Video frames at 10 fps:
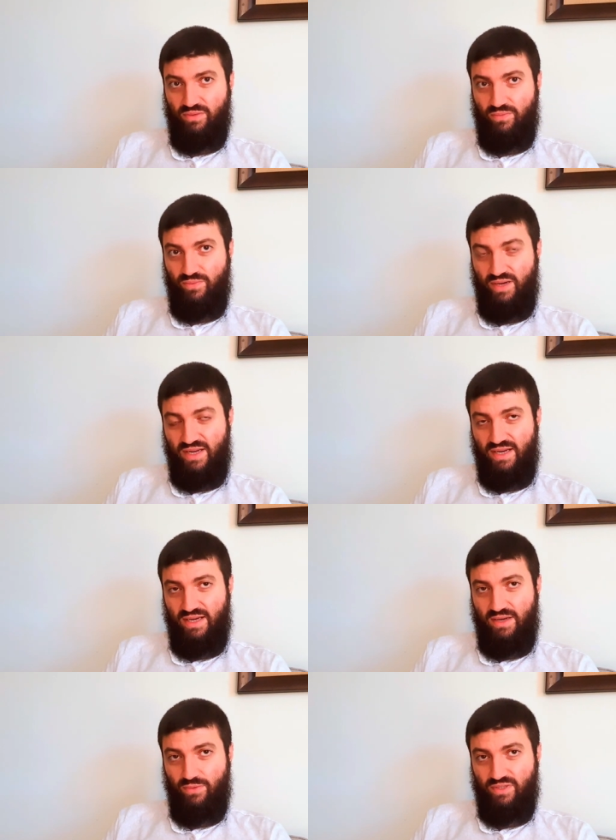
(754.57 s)
the
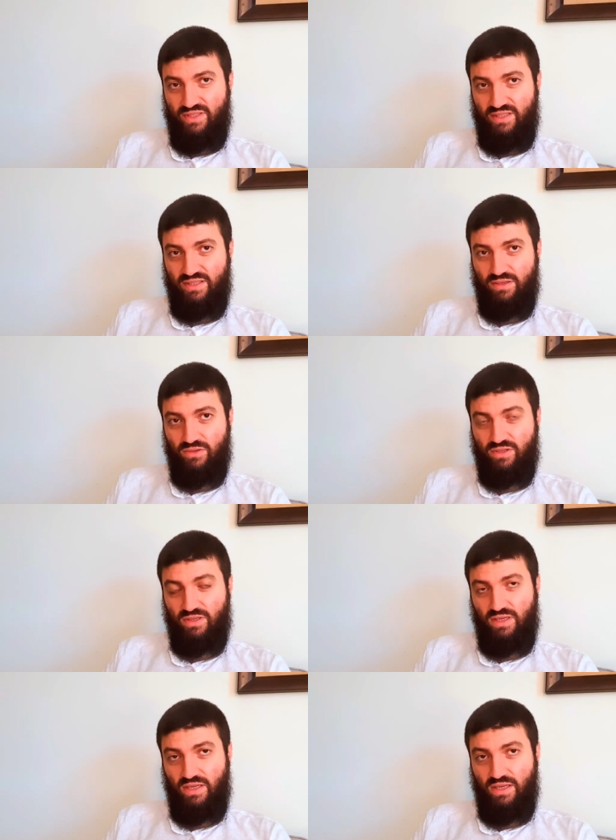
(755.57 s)
really resistant
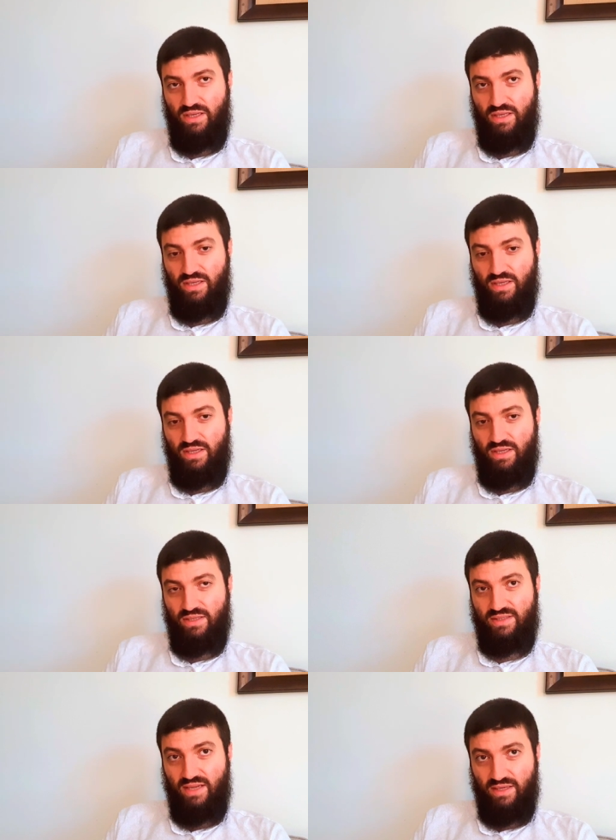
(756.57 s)
uh,
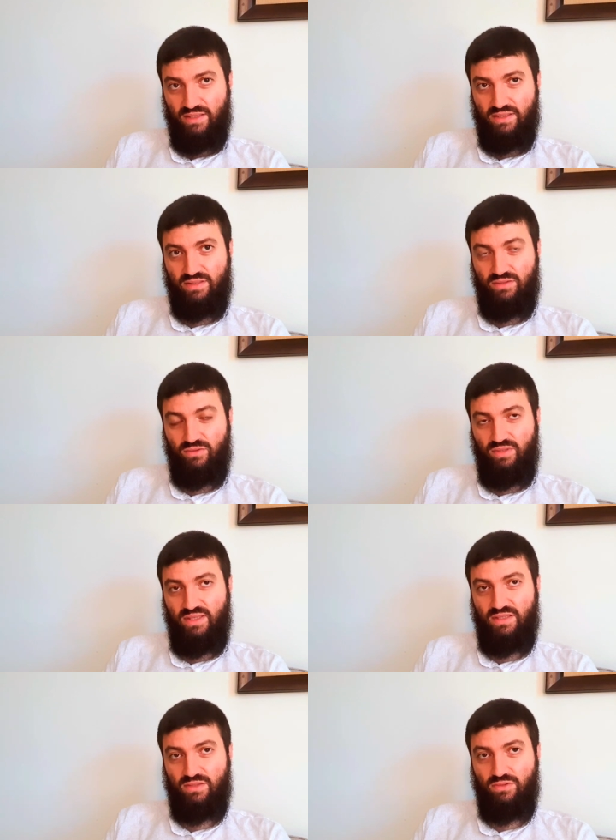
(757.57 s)
sides to
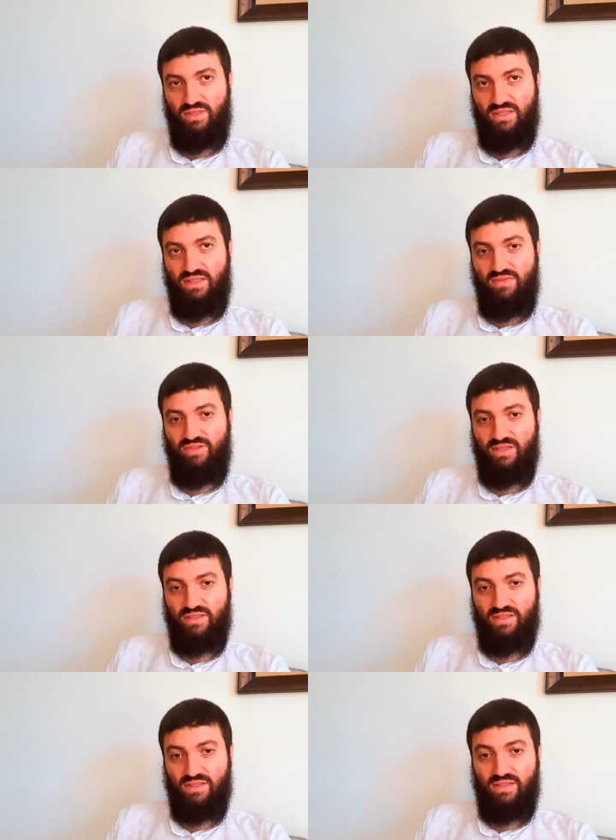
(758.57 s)
these to these
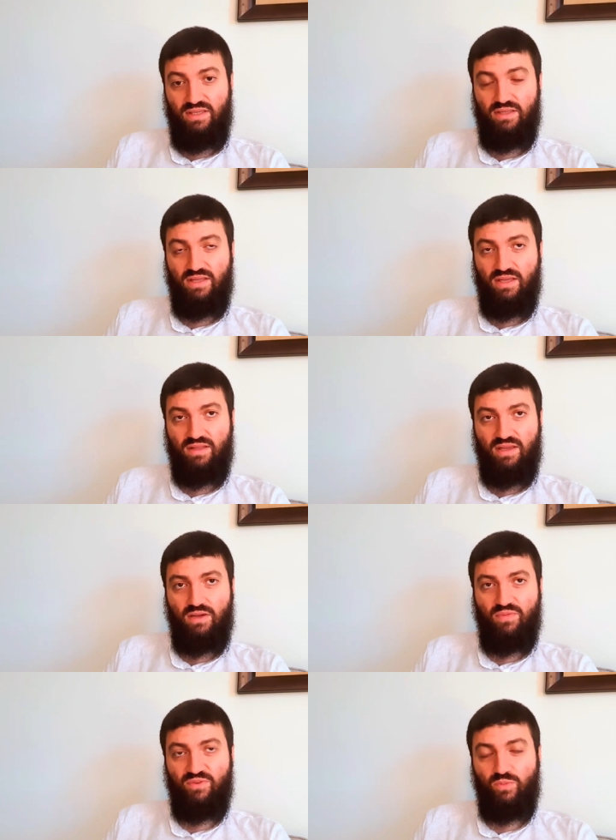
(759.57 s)
deviances. They, they, they
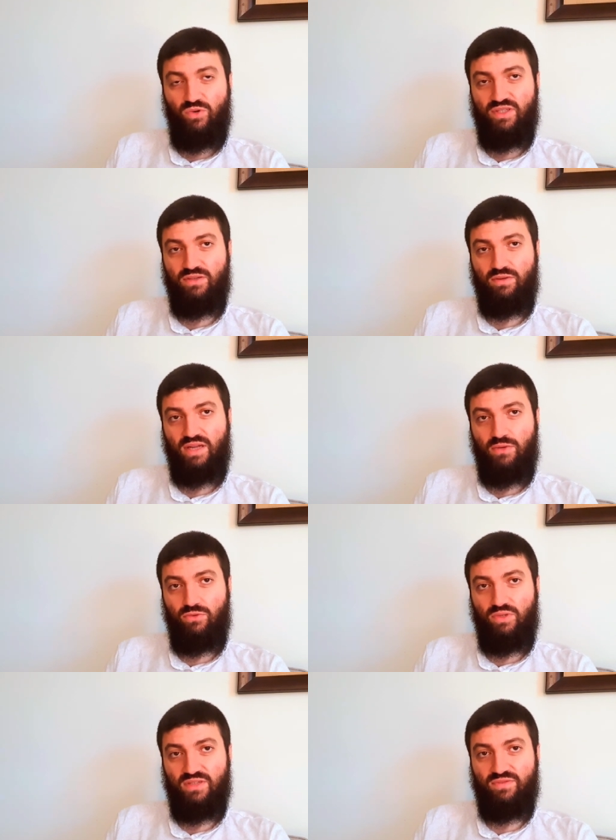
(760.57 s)
come from Western
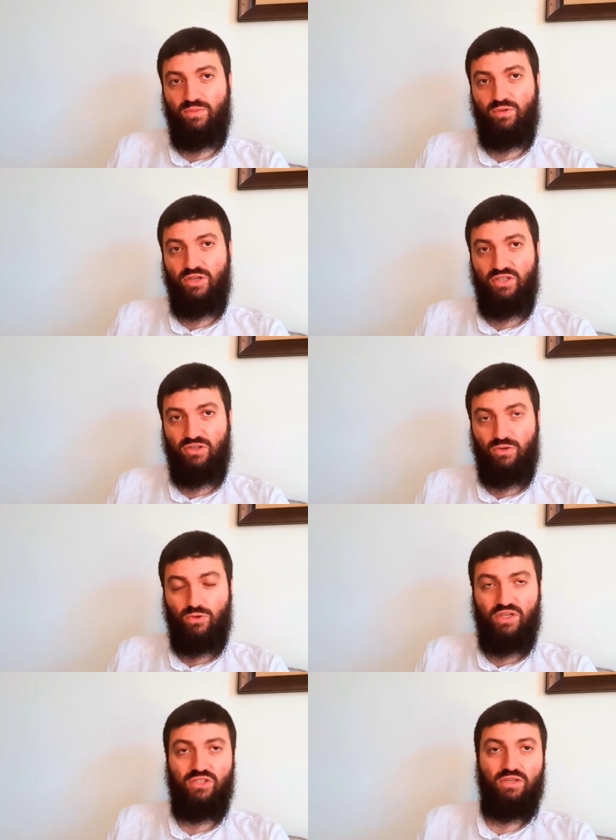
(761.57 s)
countries, from
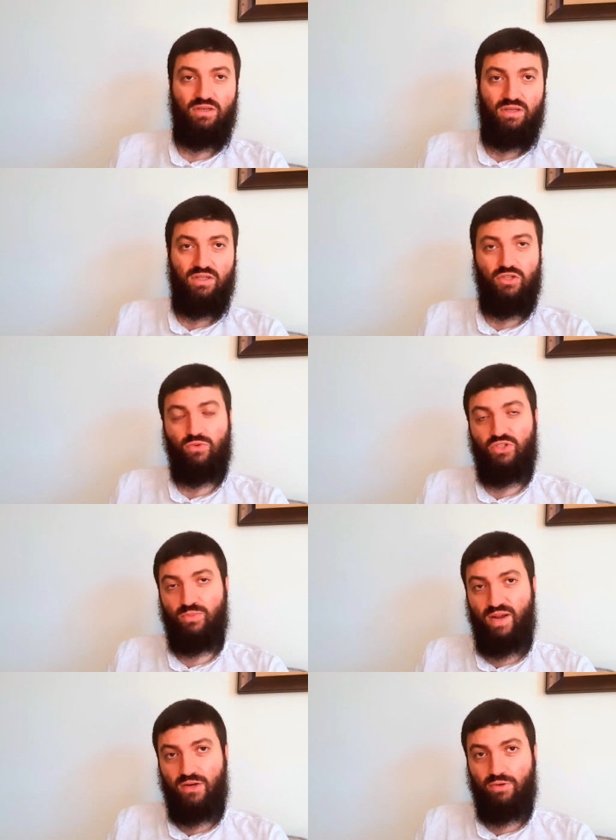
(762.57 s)
Christian and
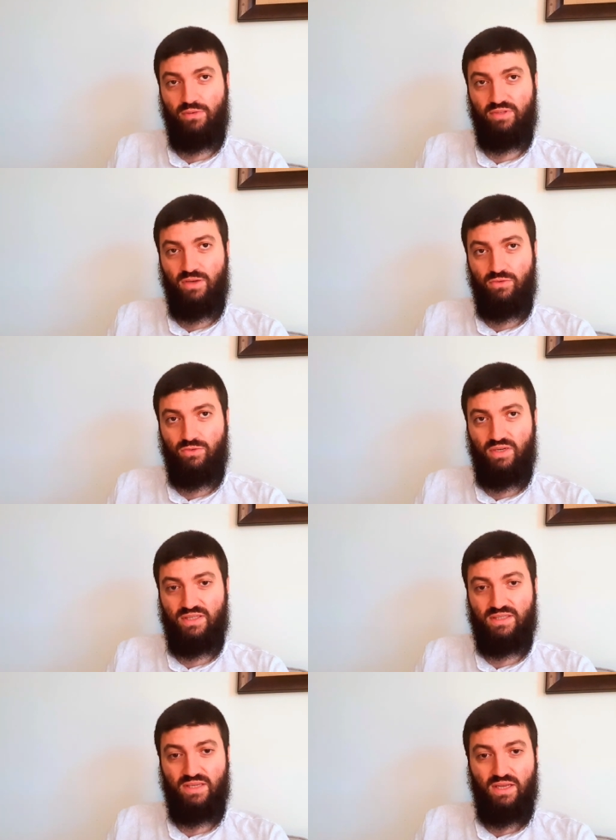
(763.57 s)
Jewish background
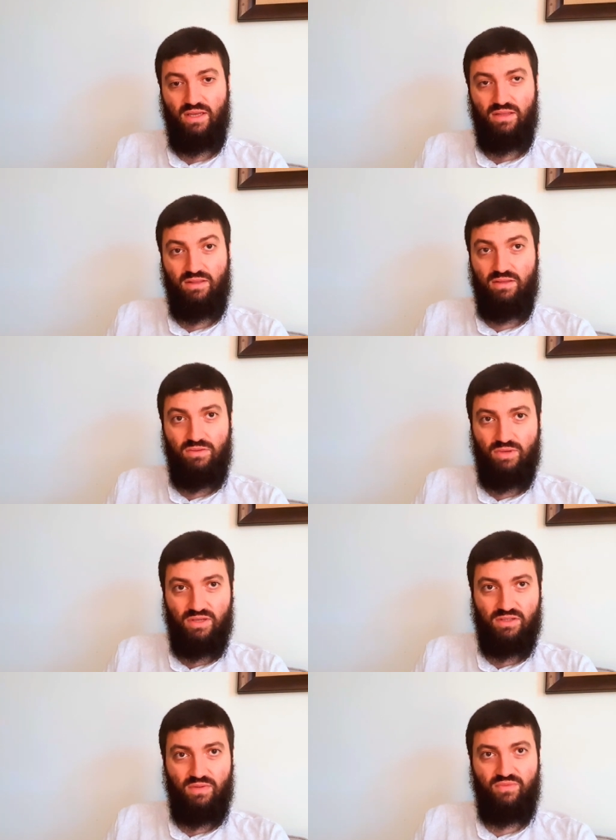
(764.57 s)
countries. They do
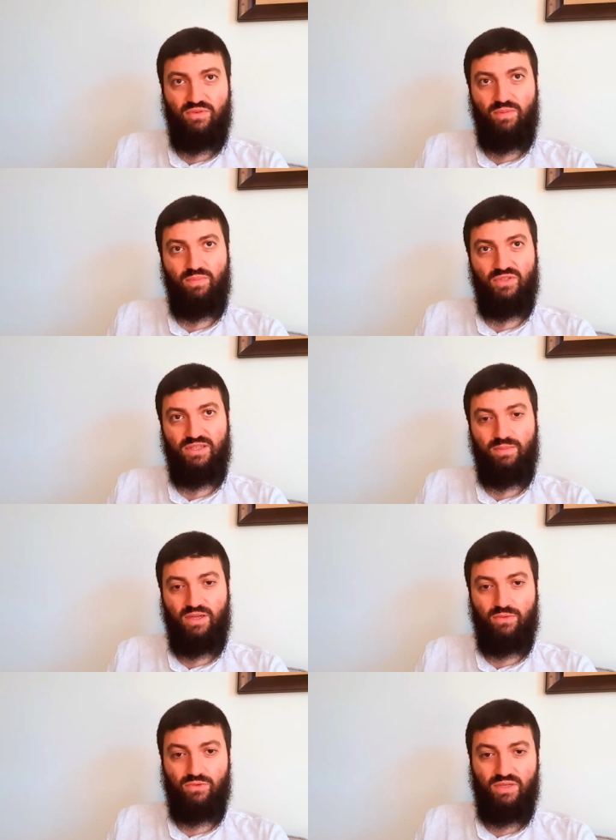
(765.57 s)
not come from Muslim
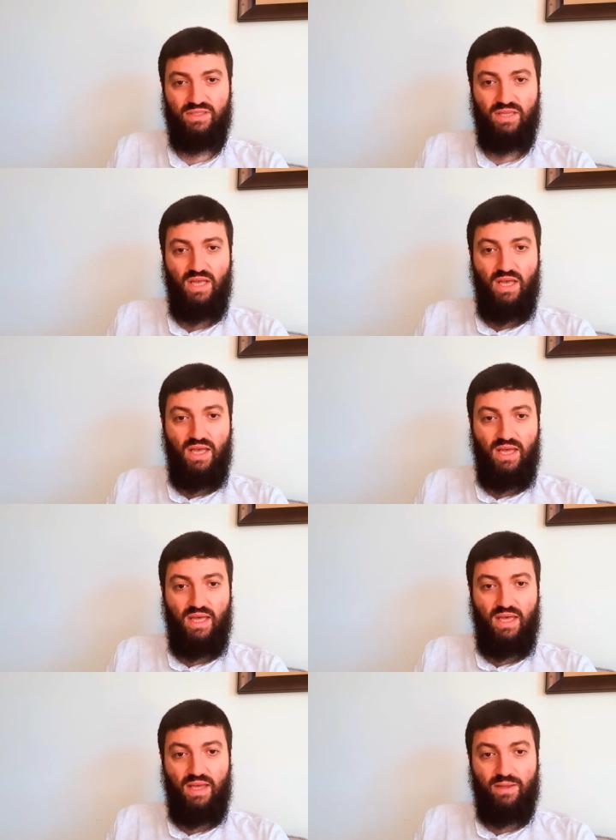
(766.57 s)
countries.
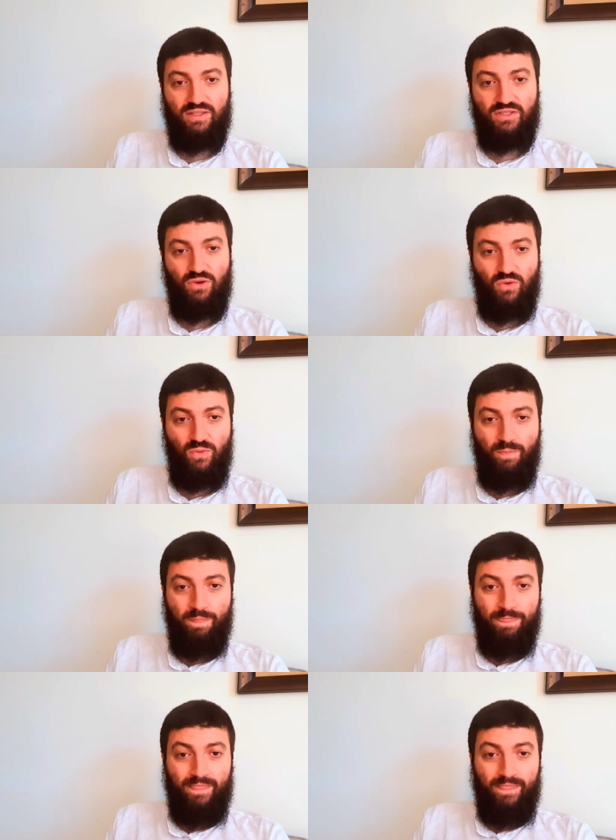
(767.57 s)
Uh, so